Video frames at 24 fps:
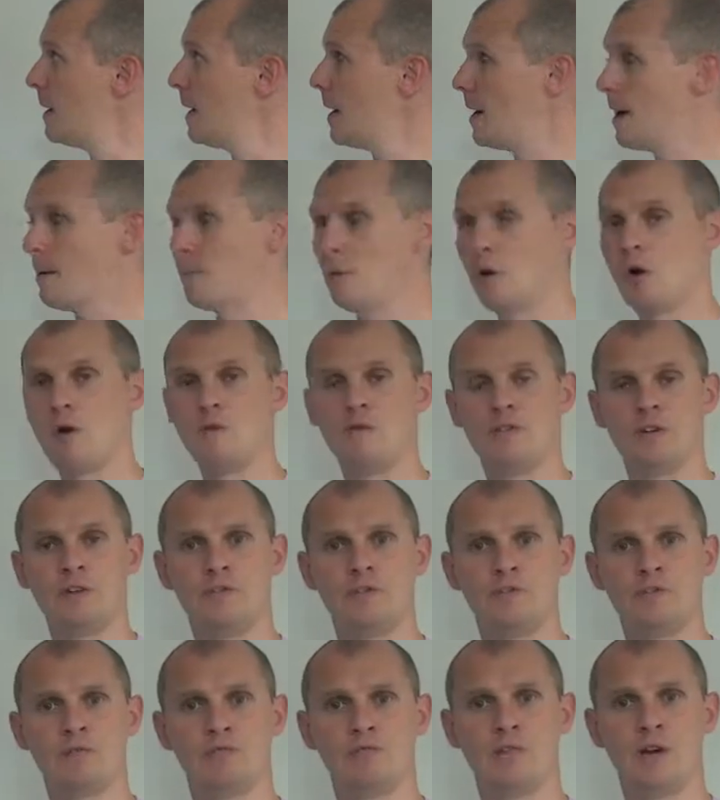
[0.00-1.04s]
um, hopefully
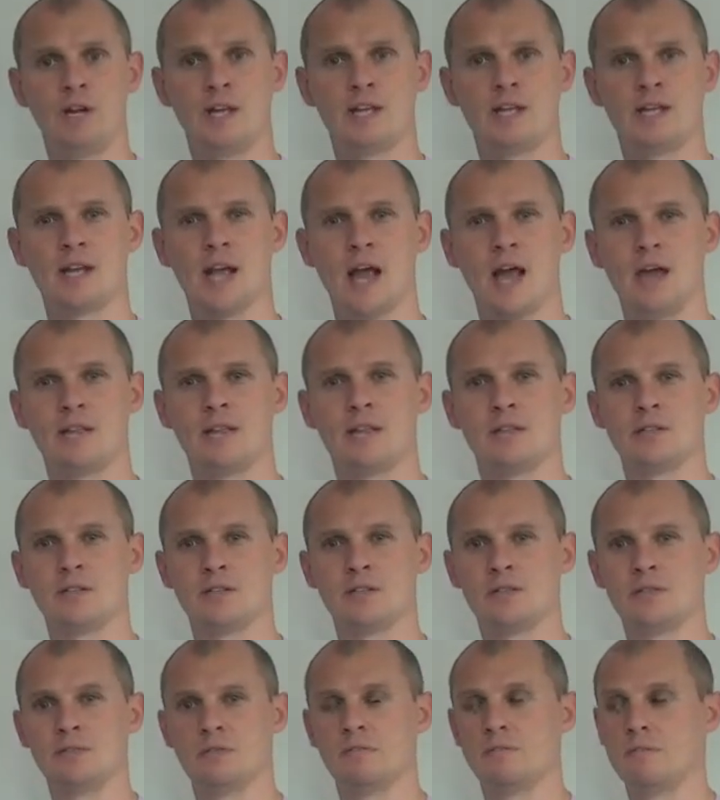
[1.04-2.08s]
you've really gathered
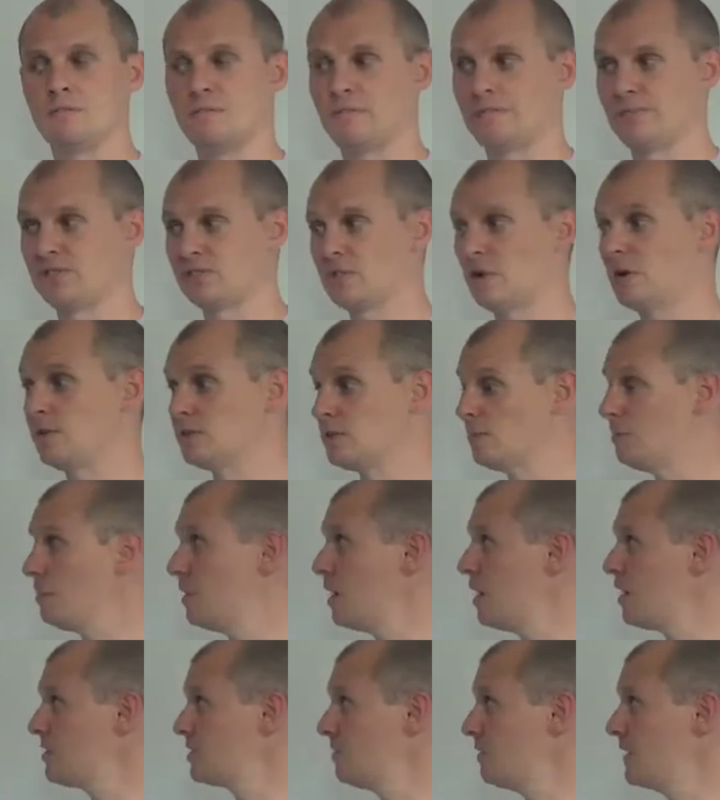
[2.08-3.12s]
and started to
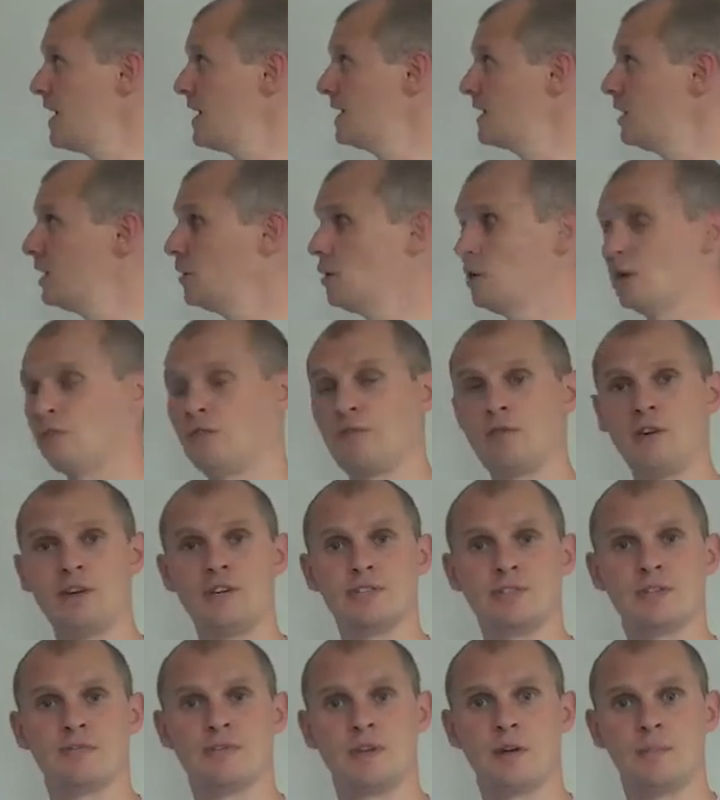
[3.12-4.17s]
master and edit a lot of free
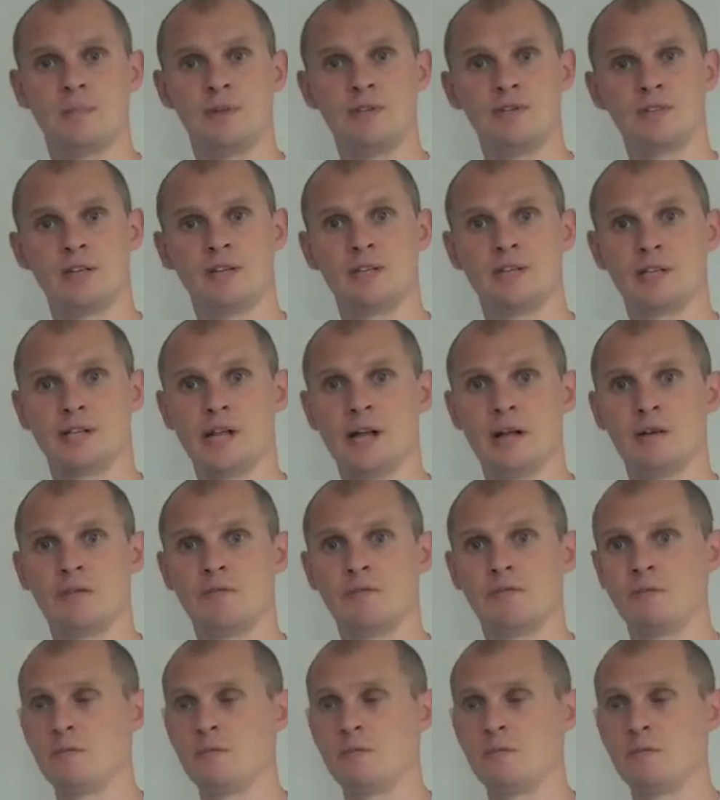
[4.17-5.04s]
stuff that I've been sending out.